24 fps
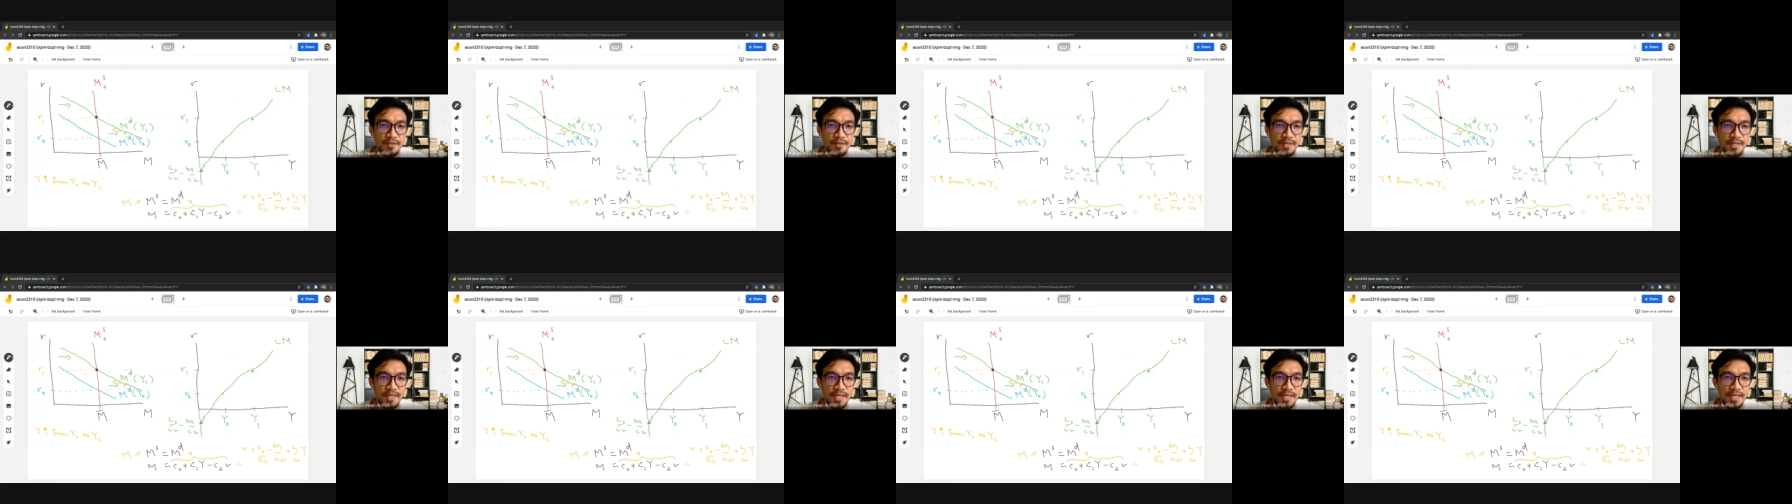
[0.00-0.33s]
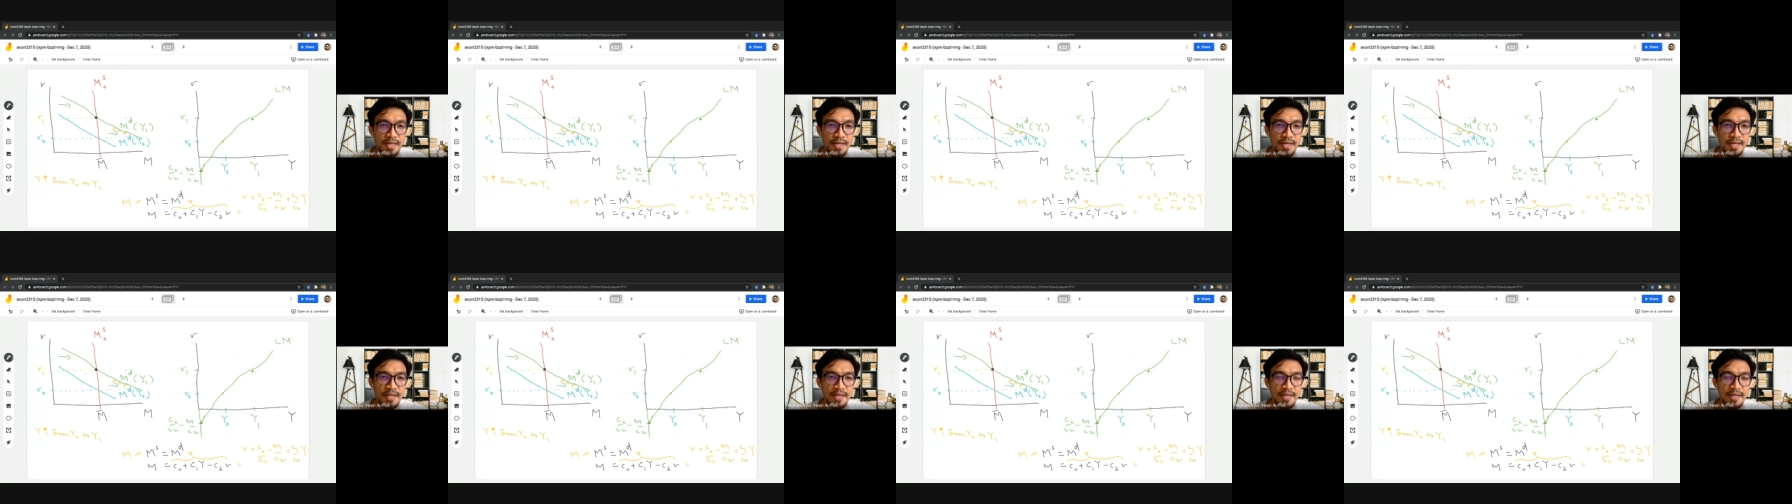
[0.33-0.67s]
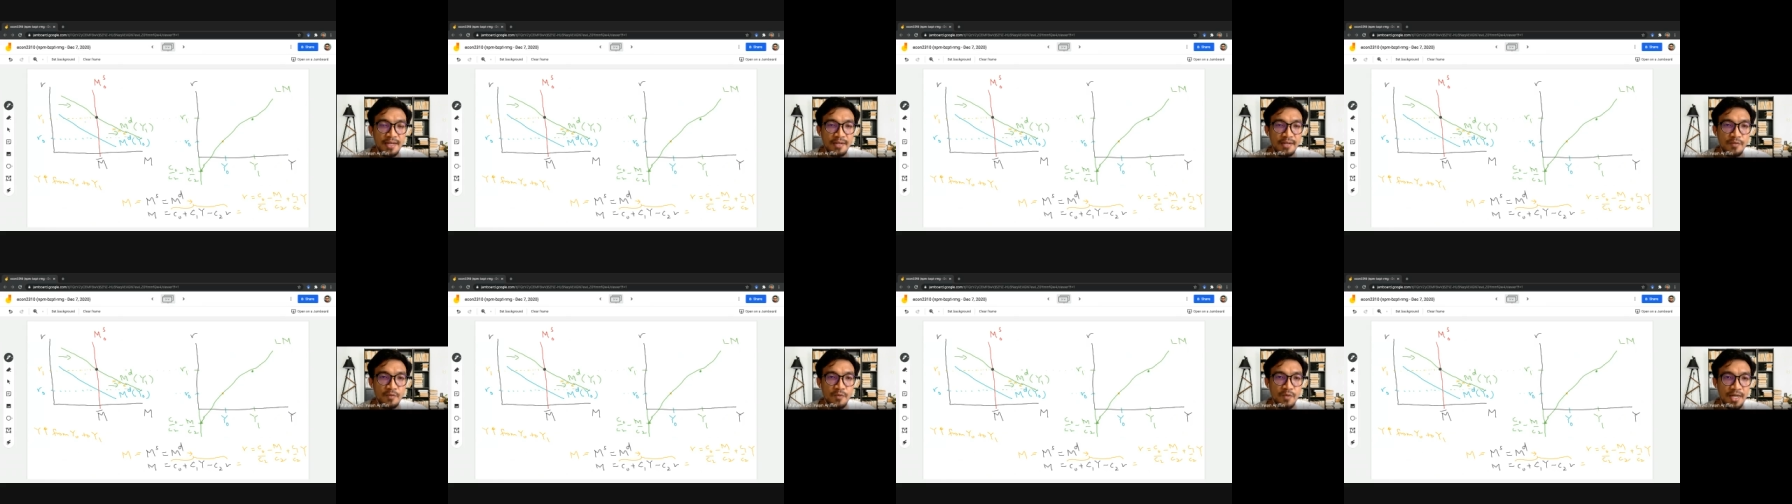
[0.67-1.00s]
Okay, at
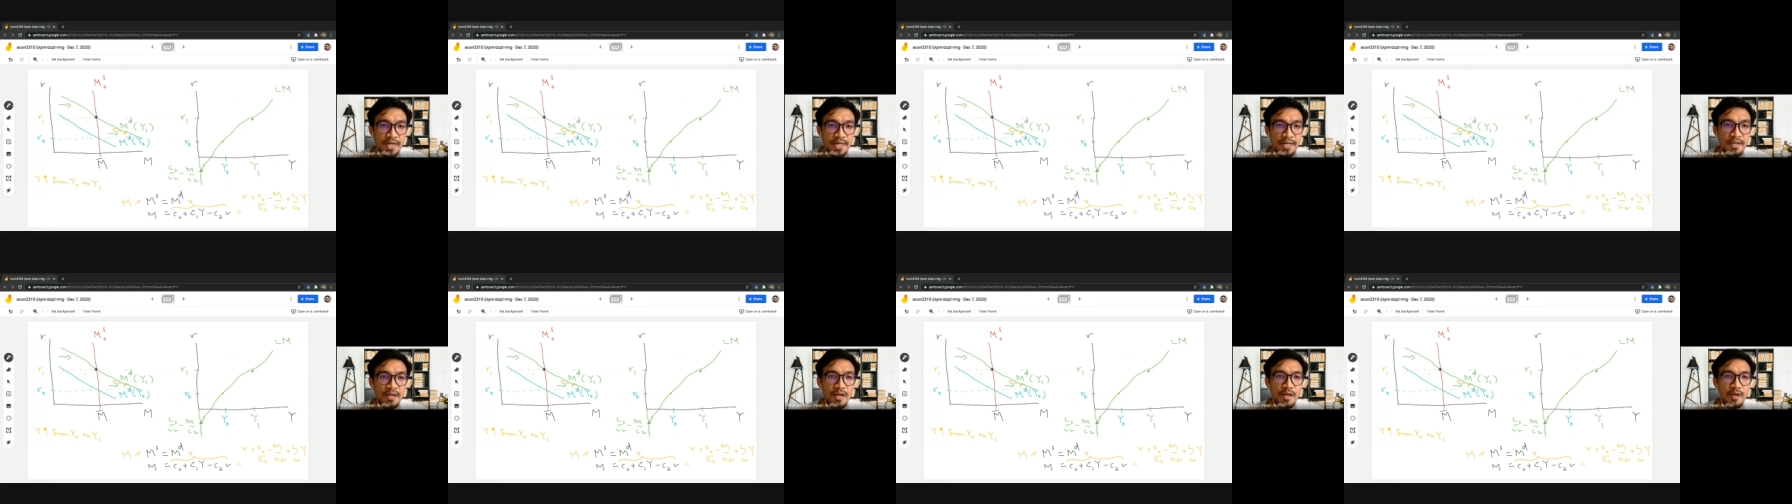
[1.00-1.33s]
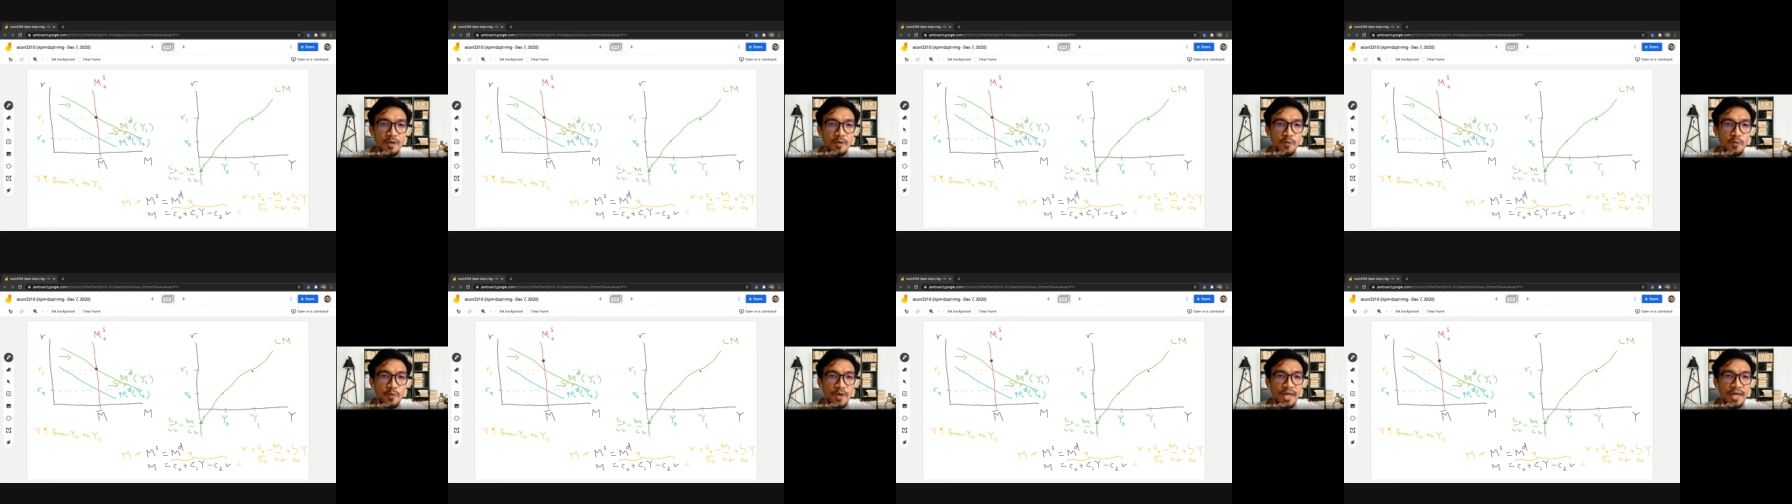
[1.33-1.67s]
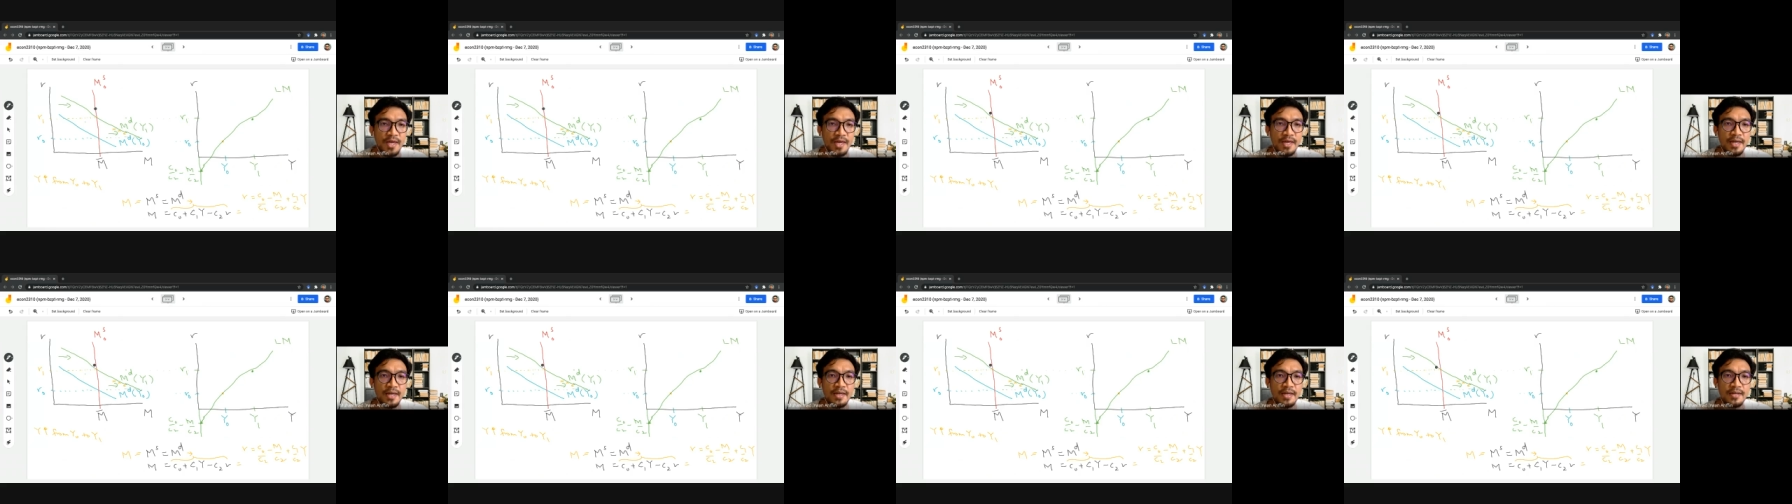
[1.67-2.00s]
R1,
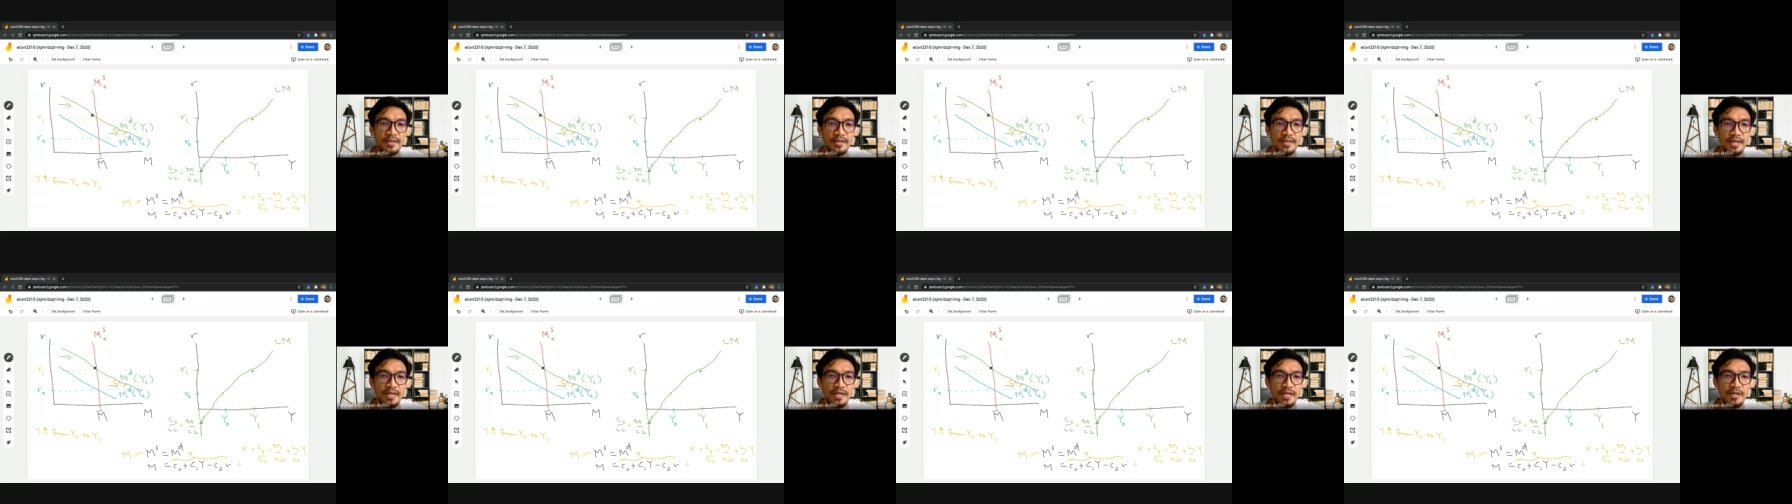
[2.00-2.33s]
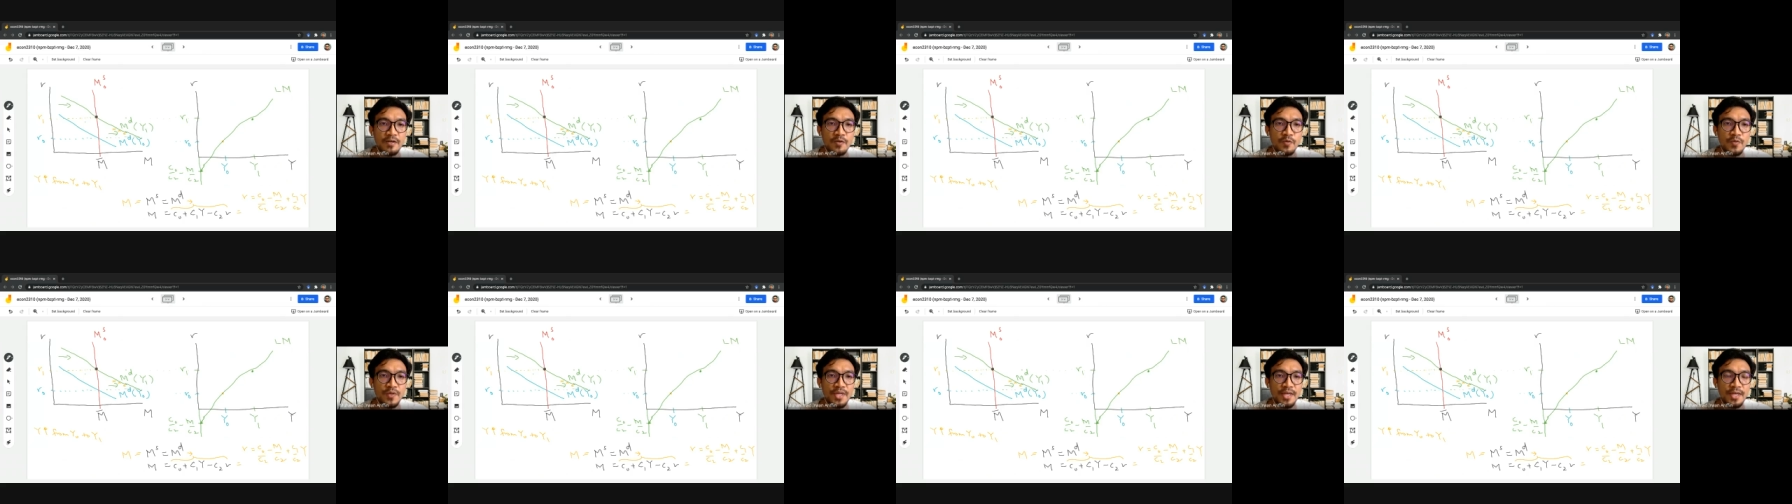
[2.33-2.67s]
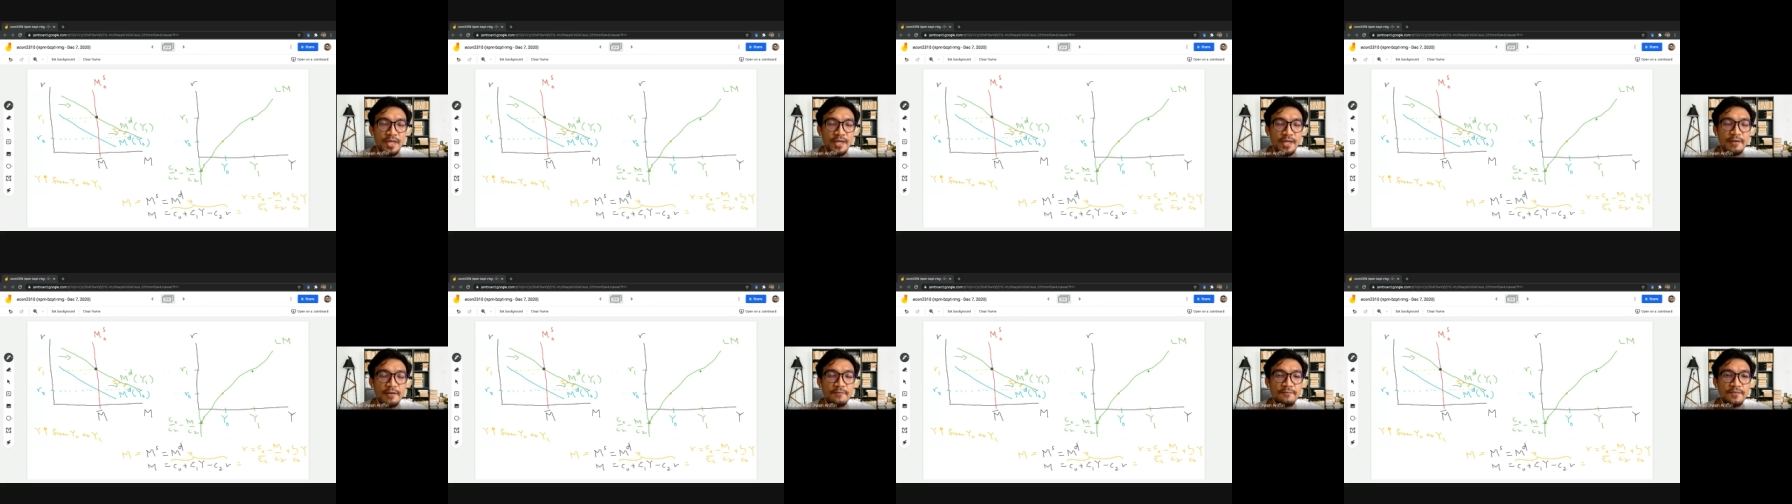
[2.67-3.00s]
where now we
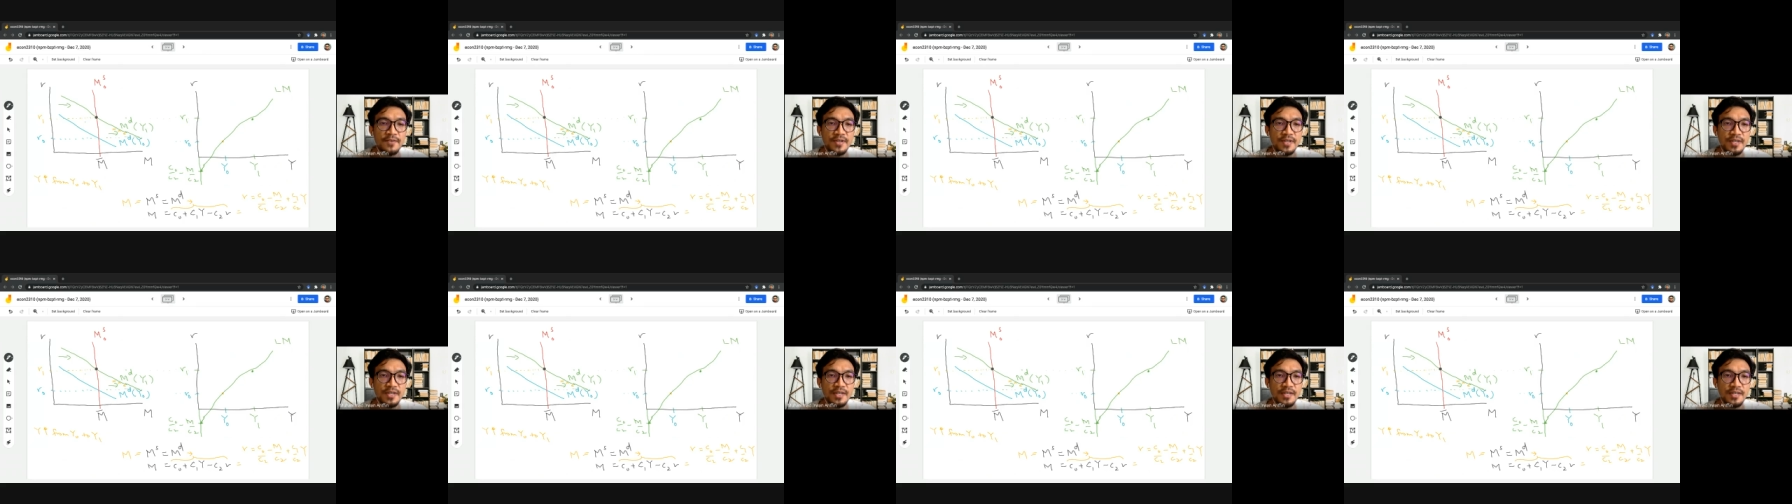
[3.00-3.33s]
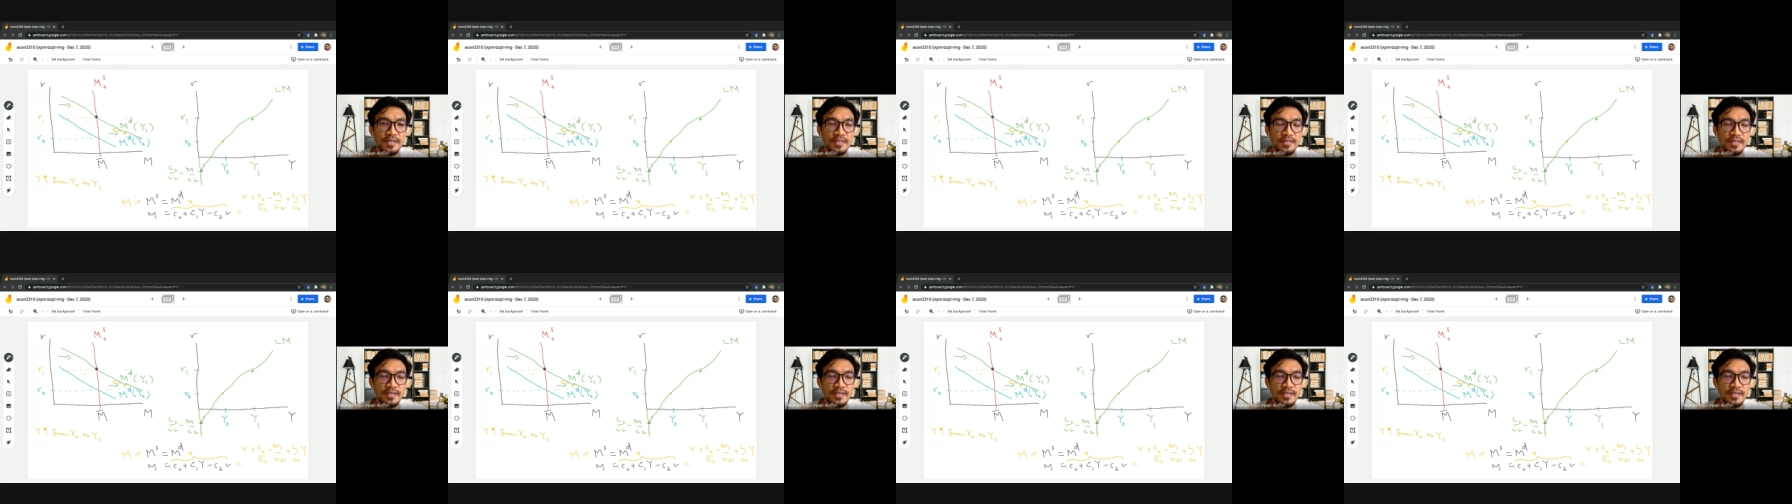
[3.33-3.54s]
have uh,